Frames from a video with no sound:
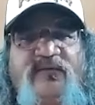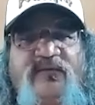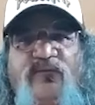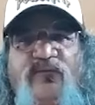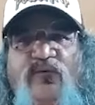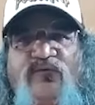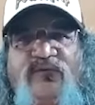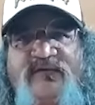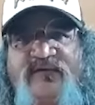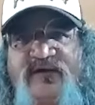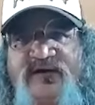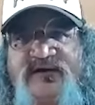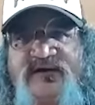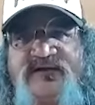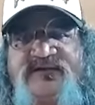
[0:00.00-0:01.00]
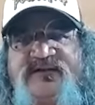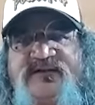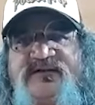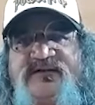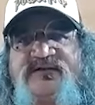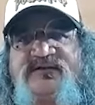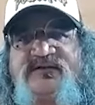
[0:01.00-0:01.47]
about 4-5
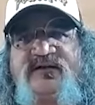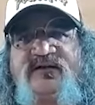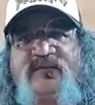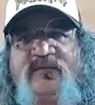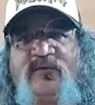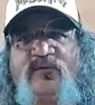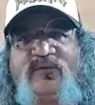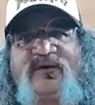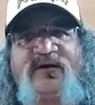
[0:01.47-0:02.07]
releases in about